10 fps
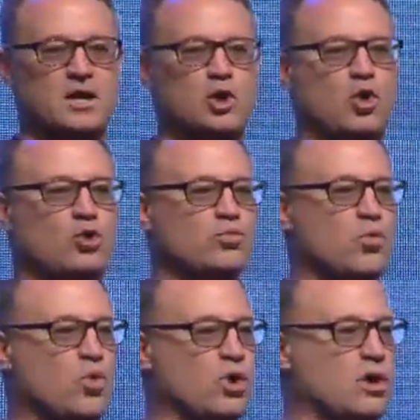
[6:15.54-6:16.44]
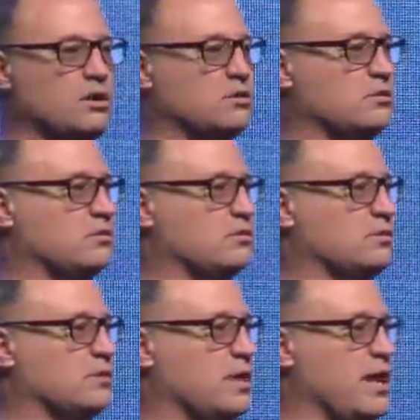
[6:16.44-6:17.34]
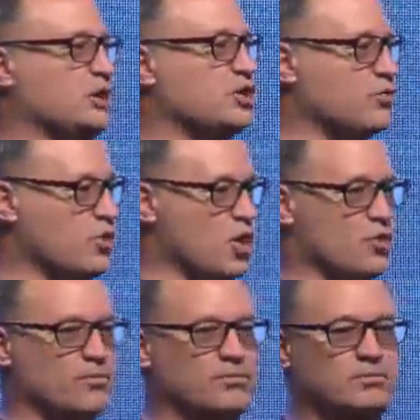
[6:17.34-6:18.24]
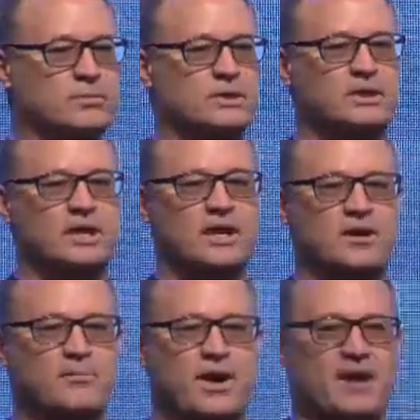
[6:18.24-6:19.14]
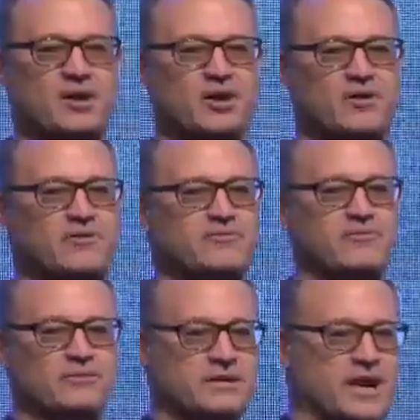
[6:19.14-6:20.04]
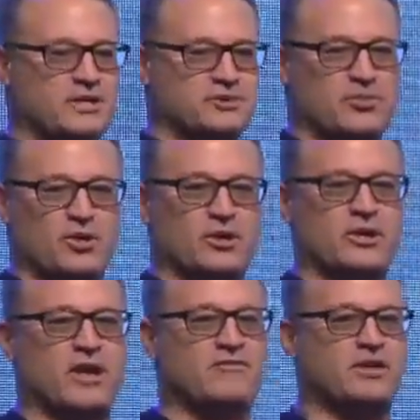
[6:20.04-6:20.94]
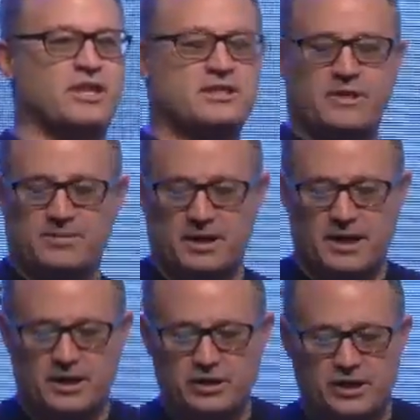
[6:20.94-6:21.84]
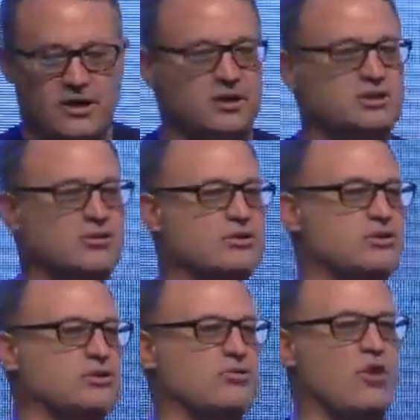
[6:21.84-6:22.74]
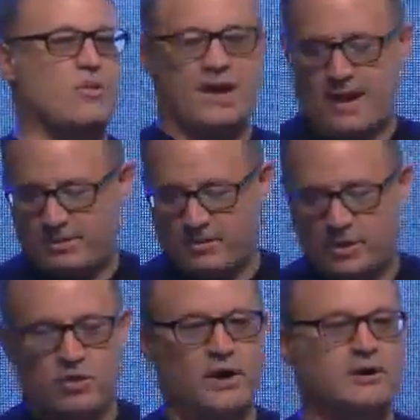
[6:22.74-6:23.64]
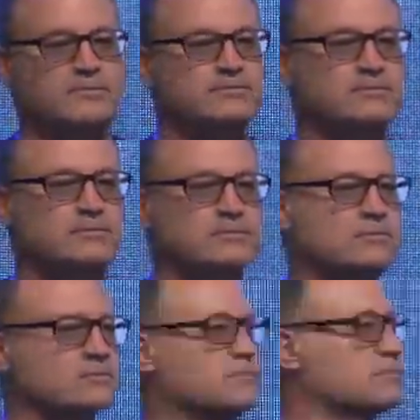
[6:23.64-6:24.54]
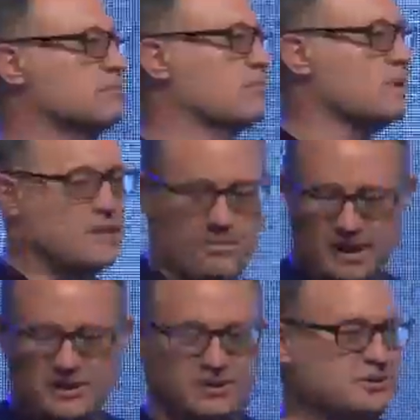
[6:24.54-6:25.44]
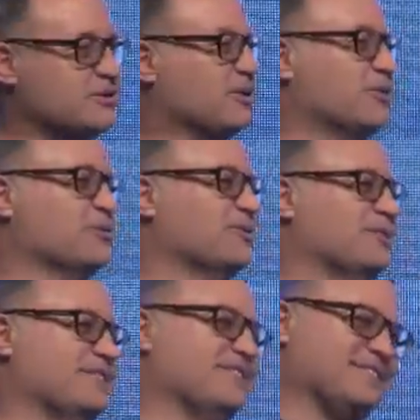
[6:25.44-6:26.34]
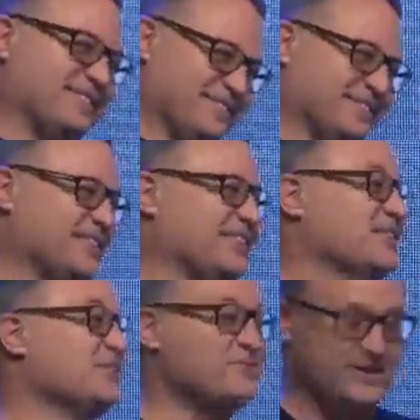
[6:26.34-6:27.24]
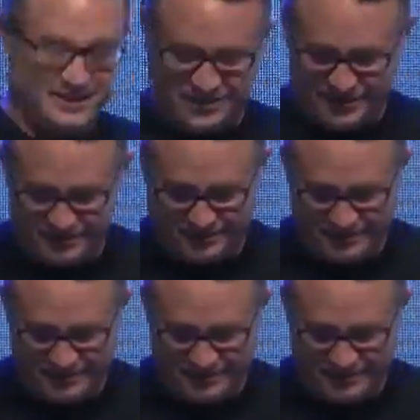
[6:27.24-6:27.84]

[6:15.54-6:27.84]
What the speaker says: Cold War, ancient Rome, Battle of Gettysburg. You have to think something kind of generic. So throw one at me real quick. Mitosis. Oh, this is rich.